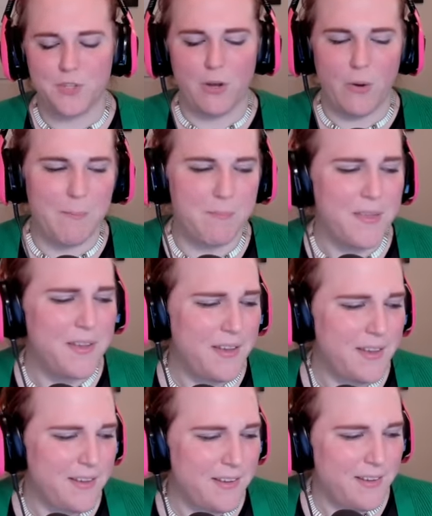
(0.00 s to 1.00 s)
so i'm yeah.
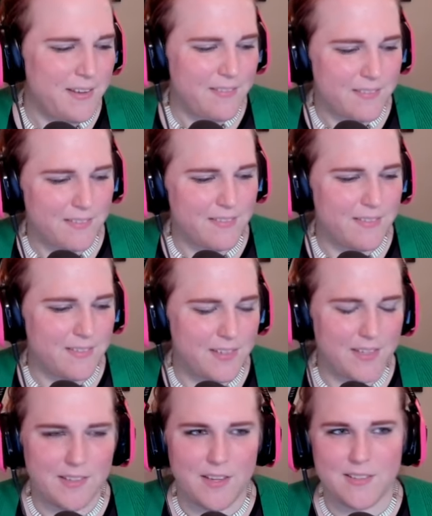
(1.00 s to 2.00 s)

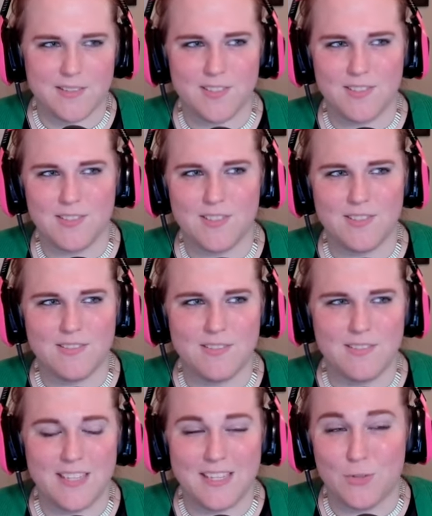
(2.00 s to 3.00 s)
It, uh, I
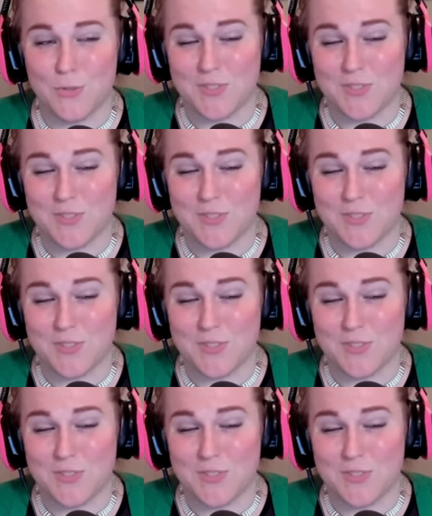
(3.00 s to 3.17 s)
I saw